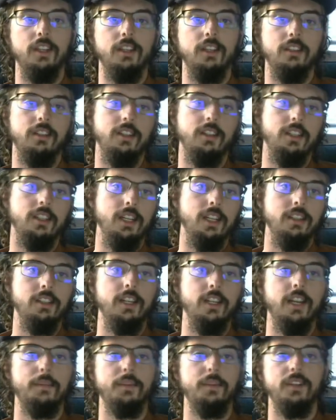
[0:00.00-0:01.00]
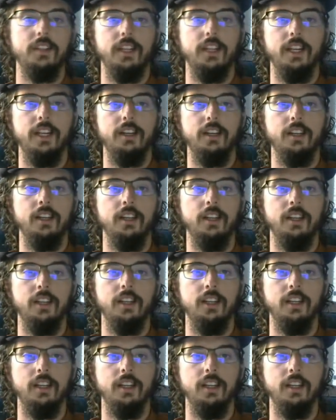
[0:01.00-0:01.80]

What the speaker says: things to the Us and Ampersand